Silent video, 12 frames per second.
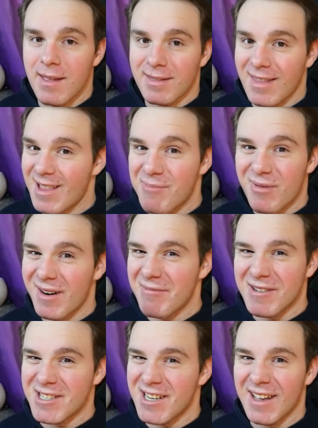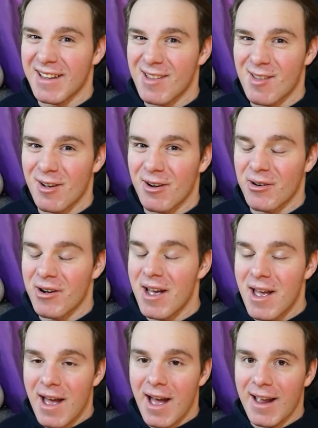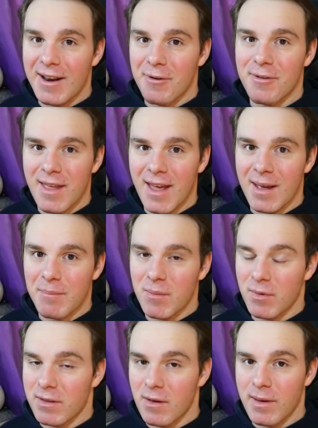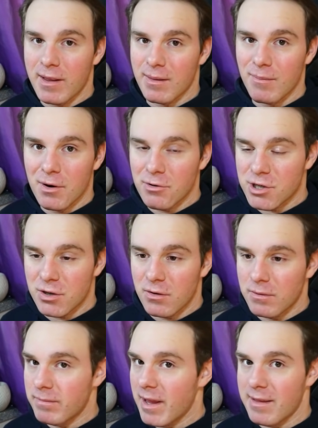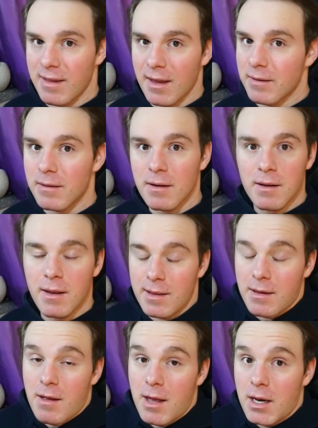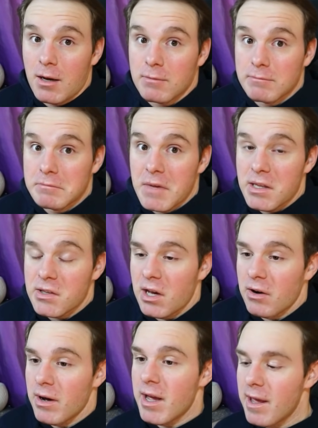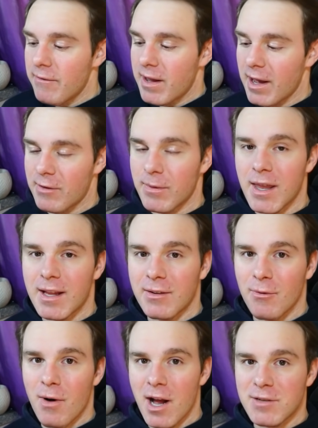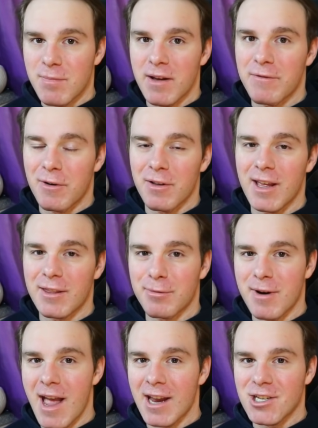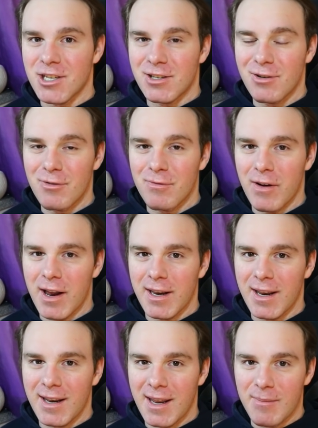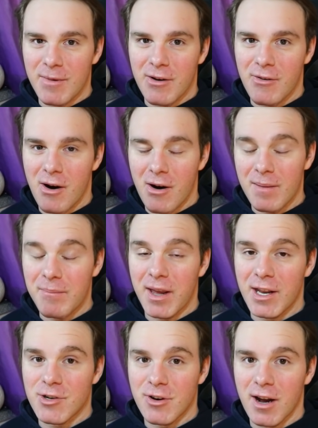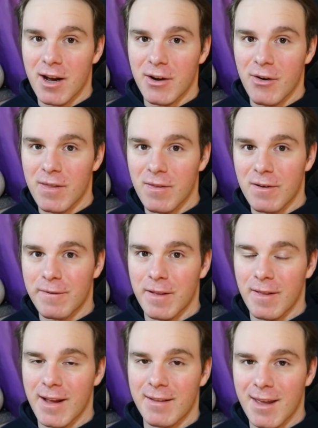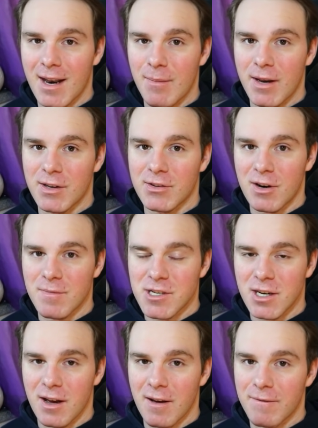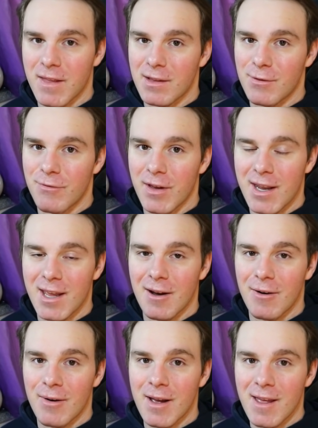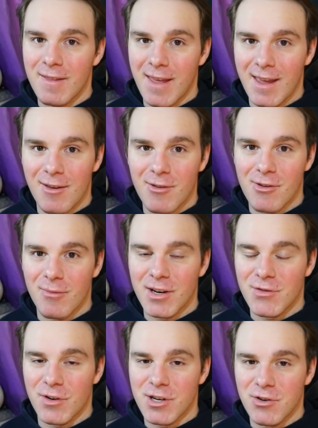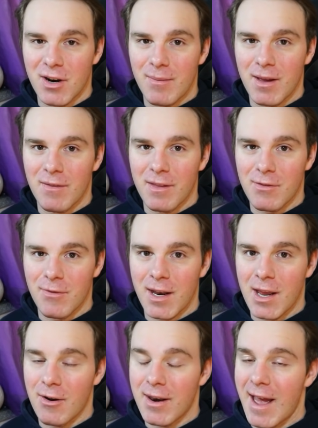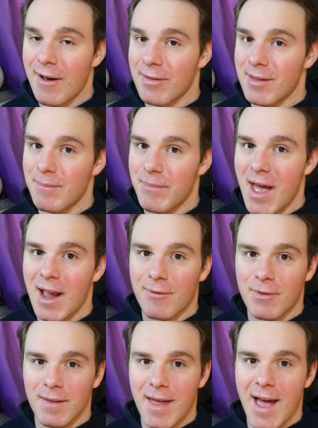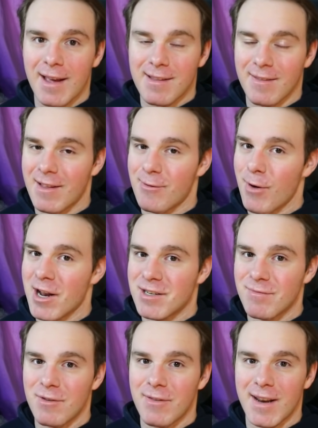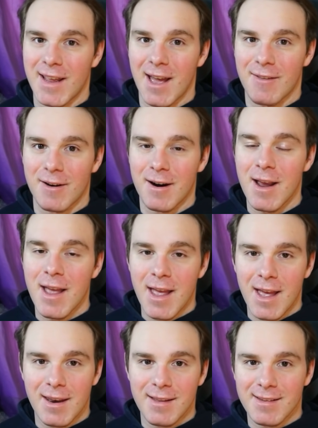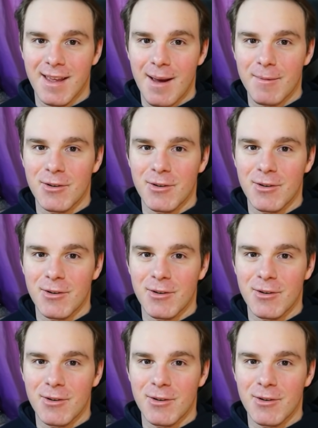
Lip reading: That's pretty much it. So I know that. People tell me it's emotional. That's it. That's all I know. So if you guys would like to watch my full-length reaction to Finding Nemo on Patreon, go ahead and look for the link down in my description of this video. Thank you so much for joining me on this video. Now sit back, relax, and let's watch a movie together. It is time